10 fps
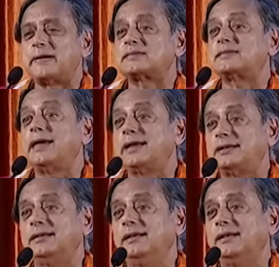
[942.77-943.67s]
But
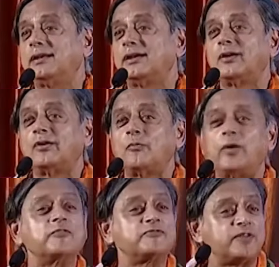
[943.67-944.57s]
then,
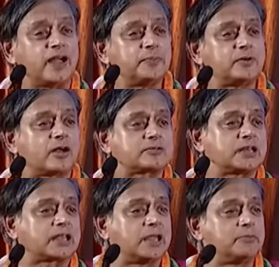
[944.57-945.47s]
when fiber
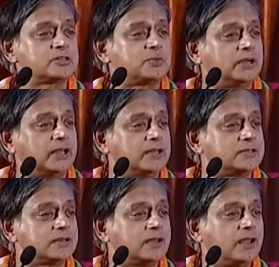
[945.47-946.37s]
optic cables were
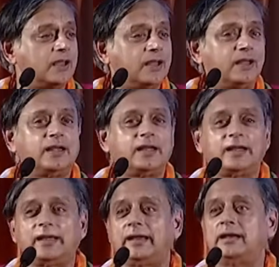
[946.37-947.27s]
laid,
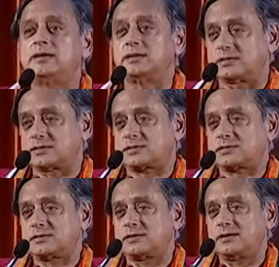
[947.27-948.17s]

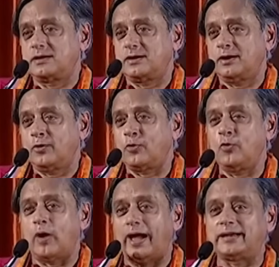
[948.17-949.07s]
Indians
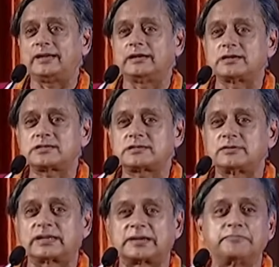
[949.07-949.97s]
who had English,
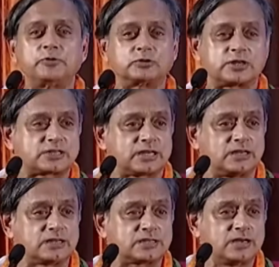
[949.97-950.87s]
and computer
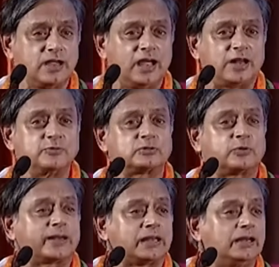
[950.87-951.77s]
skills, and
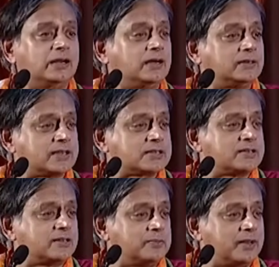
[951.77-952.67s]
quickly learned
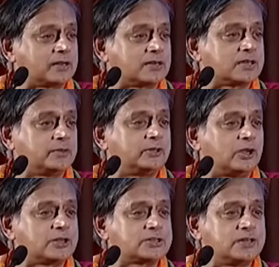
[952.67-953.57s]
necessary medical
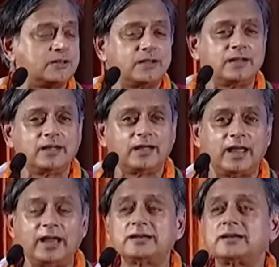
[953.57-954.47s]
terminology,
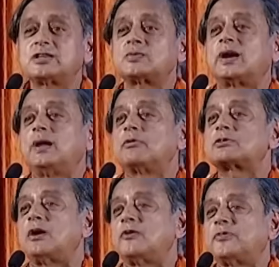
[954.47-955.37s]
Indians were able
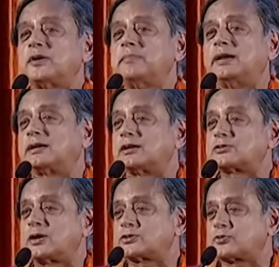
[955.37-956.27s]
to offer medical
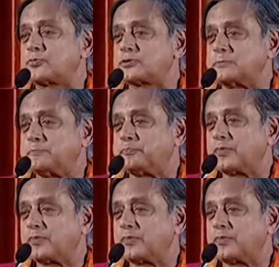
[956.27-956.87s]
transcription,